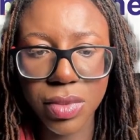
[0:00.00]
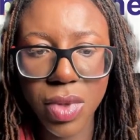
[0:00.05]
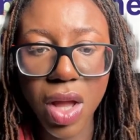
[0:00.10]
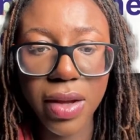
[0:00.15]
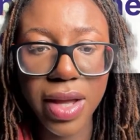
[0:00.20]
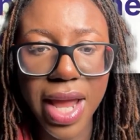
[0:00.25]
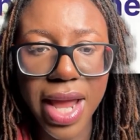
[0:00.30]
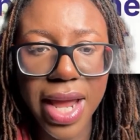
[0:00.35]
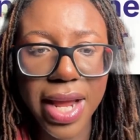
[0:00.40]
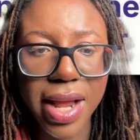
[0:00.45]

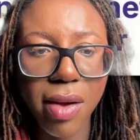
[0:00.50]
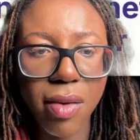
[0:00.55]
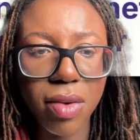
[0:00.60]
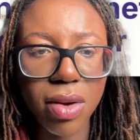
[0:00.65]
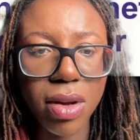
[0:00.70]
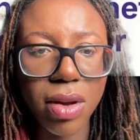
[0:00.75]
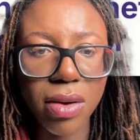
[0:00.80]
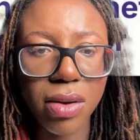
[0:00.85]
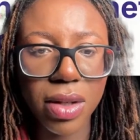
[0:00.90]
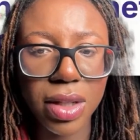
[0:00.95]
Okay,
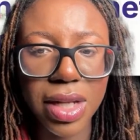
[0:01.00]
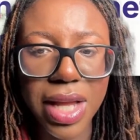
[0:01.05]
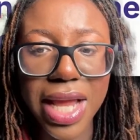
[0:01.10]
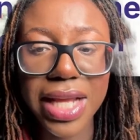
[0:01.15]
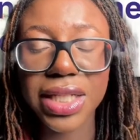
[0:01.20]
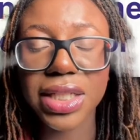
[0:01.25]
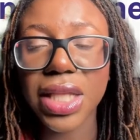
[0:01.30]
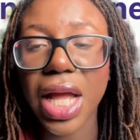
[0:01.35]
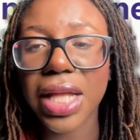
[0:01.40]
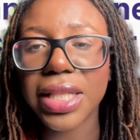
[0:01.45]

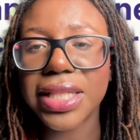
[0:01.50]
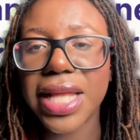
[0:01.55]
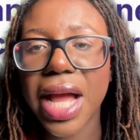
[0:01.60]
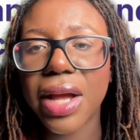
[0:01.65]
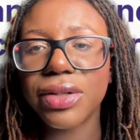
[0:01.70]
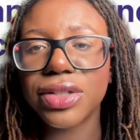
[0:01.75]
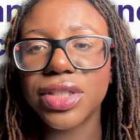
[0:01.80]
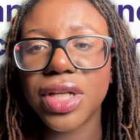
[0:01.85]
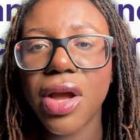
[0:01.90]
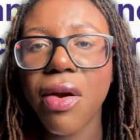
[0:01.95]
it's done
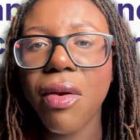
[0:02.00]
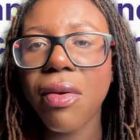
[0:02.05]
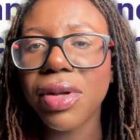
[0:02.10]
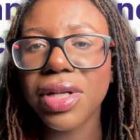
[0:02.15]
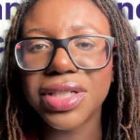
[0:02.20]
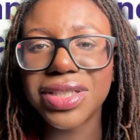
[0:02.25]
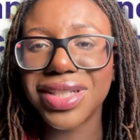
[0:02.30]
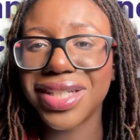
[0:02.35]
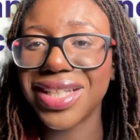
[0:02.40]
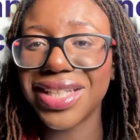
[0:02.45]
now, so
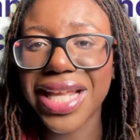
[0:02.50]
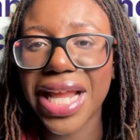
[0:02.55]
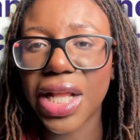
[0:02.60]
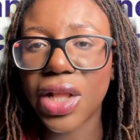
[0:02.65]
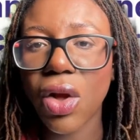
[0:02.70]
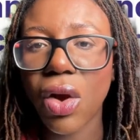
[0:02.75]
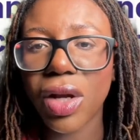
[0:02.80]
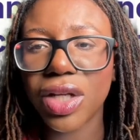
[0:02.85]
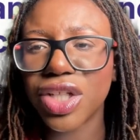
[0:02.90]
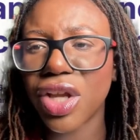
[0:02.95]
it doesn't take long.